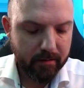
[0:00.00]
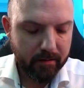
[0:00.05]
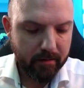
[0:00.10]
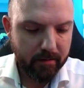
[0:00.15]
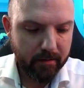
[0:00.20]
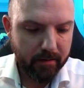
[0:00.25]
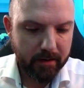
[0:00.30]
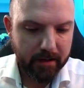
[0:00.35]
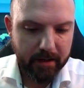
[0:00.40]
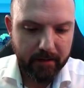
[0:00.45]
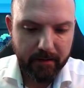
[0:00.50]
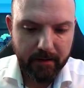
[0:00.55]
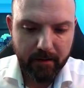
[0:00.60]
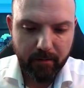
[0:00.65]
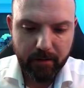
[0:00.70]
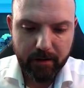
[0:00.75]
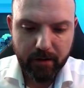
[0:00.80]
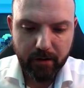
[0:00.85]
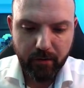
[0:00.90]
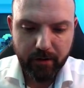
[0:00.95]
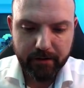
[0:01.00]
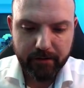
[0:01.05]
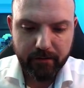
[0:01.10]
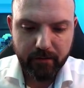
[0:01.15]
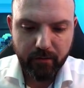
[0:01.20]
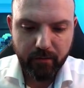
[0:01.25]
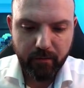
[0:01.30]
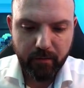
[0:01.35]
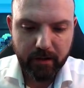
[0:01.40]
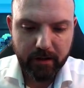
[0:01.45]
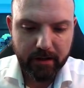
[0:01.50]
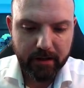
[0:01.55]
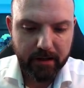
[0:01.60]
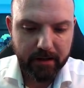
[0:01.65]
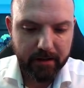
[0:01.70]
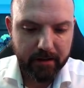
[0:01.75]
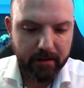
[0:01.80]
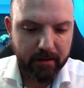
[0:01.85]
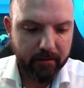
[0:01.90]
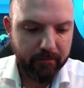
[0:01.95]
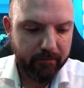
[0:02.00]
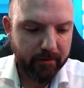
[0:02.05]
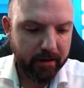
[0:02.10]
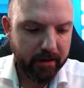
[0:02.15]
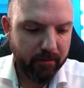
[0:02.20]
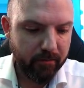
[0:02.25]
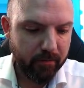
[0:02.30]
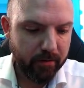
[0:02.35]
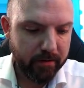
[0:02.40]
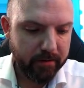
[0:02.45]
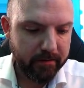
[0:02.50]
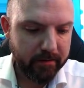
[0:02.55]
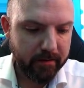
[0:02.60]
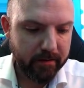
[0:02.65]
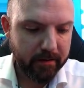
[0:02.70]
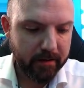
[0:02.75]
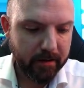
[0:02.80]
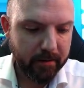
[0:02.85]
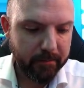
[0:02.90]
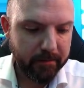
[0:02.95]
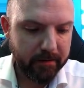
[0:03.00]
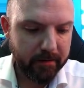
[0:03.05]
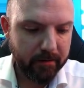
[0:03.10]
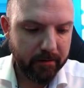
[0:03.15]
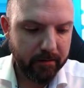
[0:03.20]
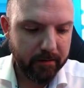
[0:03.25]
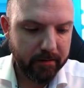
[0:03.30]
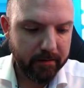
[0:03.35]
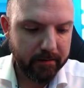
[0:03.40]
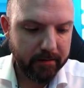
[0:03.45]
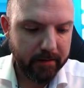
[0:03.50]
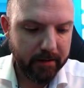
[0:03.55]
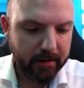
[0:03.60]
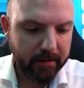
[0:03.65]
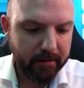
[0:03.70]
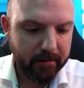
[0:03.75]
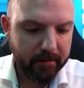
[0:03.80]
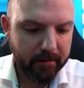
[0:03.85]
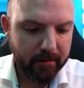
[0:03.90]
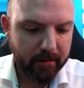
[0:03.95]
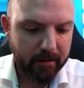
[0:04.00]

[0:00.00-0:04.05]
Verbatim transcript: Okay, there we go. As soon as we click here favorites, it comes here on the side.